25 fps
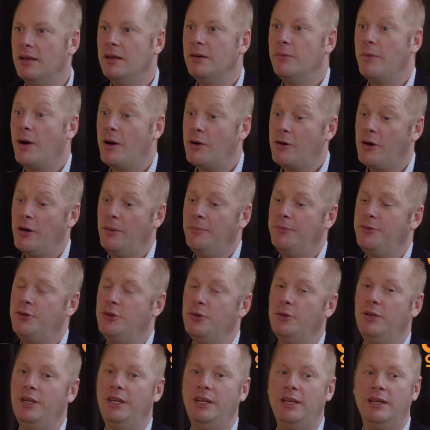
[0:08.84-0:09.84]
Welcome
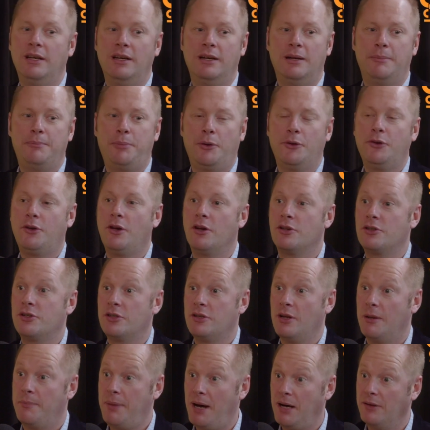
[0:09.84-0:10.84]
to the
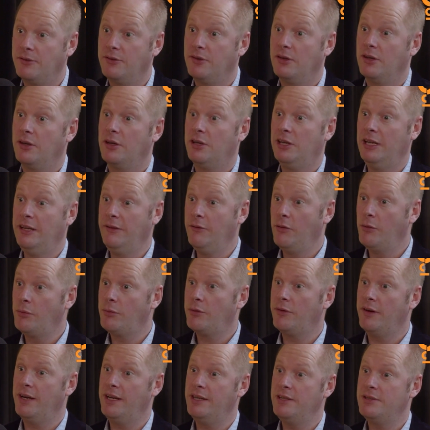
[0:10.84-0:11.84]
podcast about Cleanroom
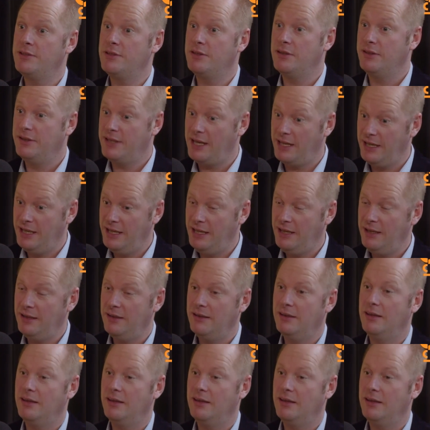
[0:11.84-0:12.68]
Cranes. Danny,